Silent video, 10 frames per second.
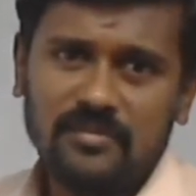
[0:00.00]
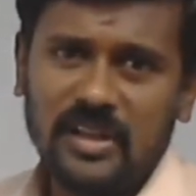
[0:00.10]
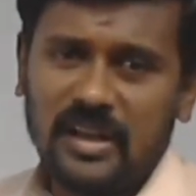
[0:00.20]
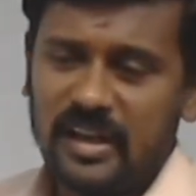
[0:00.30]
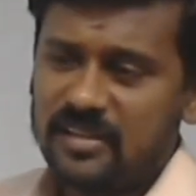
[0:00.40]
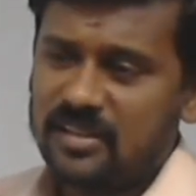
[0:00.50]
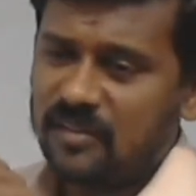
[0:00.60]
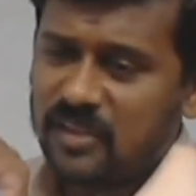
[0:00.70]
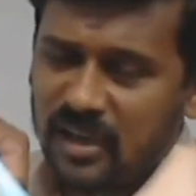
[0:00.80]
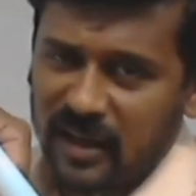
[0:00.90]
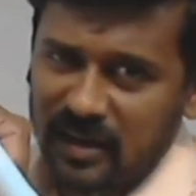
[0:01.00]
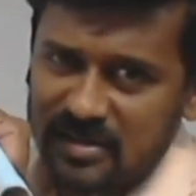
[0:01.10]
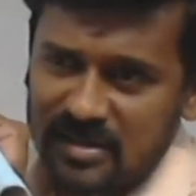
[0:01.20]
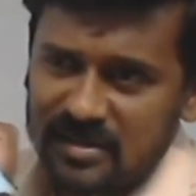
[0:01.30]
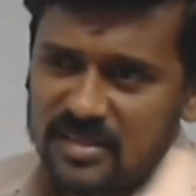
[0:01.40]
The length of the line
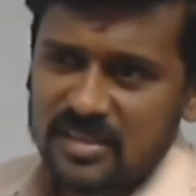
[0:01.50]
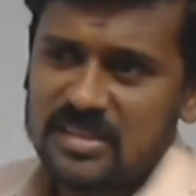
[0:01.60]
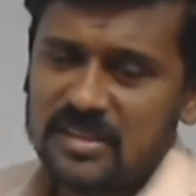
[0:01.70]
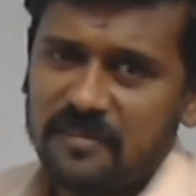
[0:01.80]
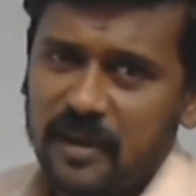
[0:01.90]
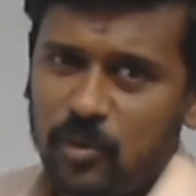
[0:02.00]
is 65